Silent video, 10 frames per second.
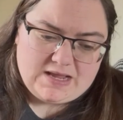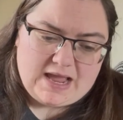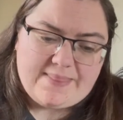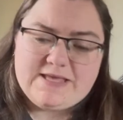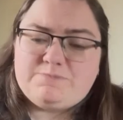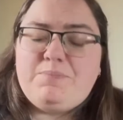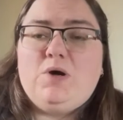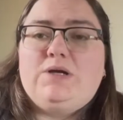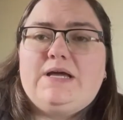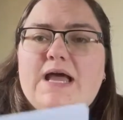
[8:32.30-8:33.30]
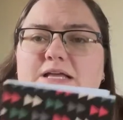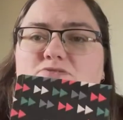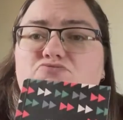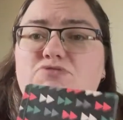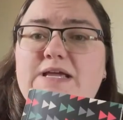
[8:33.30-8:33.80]
And this book
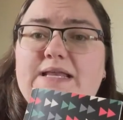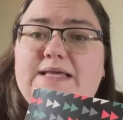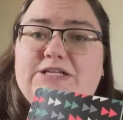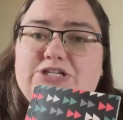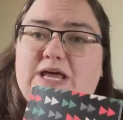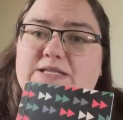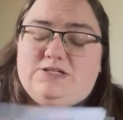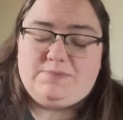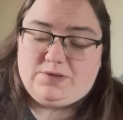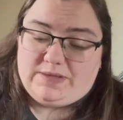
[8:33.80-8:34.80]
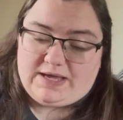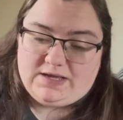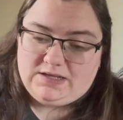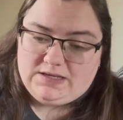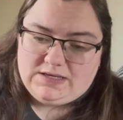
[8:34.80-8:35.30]
has really challenged me on that.
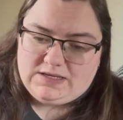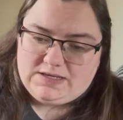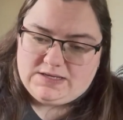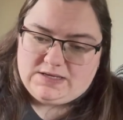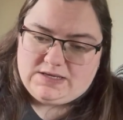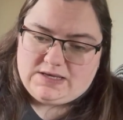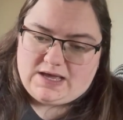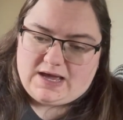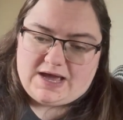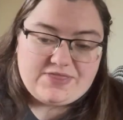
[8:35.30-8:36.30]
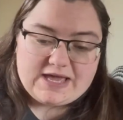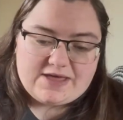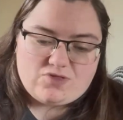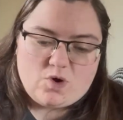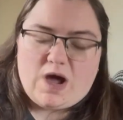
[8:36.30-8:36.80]
I think
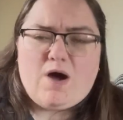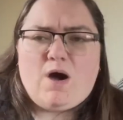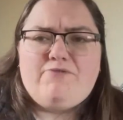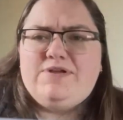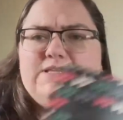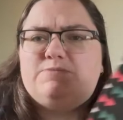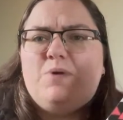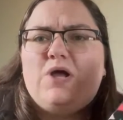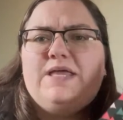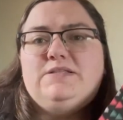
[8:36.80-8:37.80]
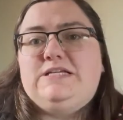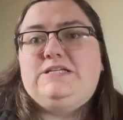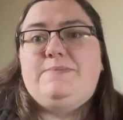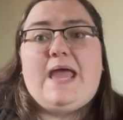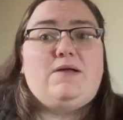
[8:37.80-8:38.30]
I thought, oh, I read this book, it'll
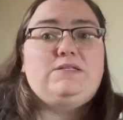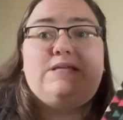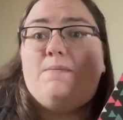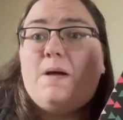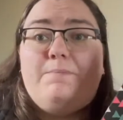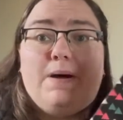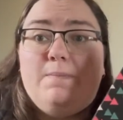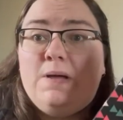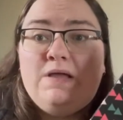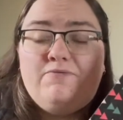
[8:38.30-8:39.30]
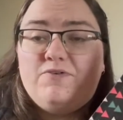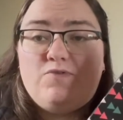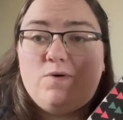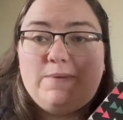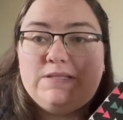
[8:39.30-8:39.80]
teach me how to sit on my bum for
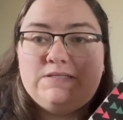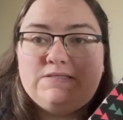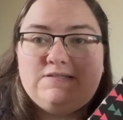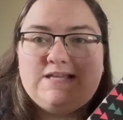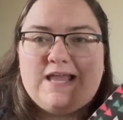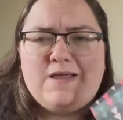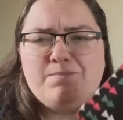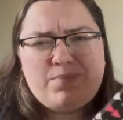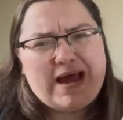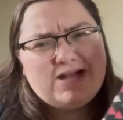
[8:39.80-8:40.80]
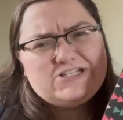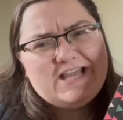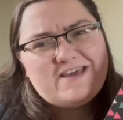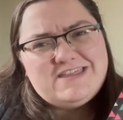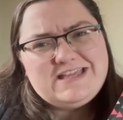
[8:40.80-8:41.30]
4 months. But
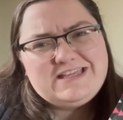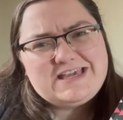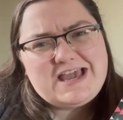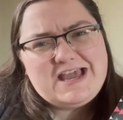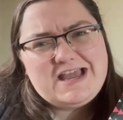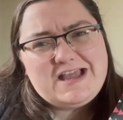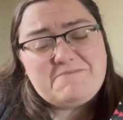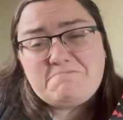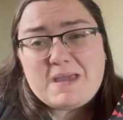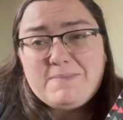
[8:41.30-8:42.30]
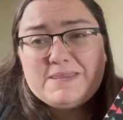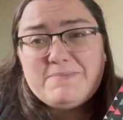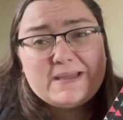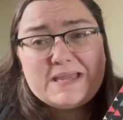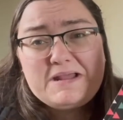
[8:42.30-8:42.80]
actually, I think maybe the
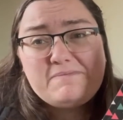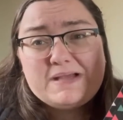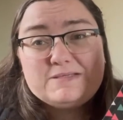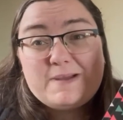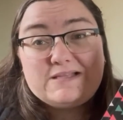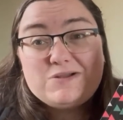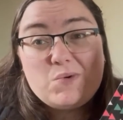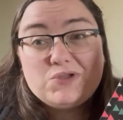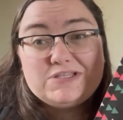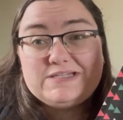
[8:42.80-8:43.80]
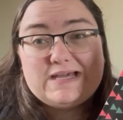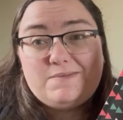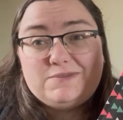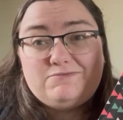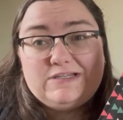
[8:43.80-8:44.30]
beginning of my sabbatical wasn't the
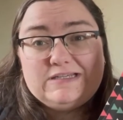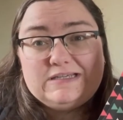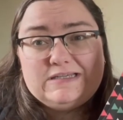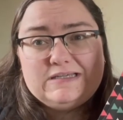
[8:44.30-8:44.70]
time to read it.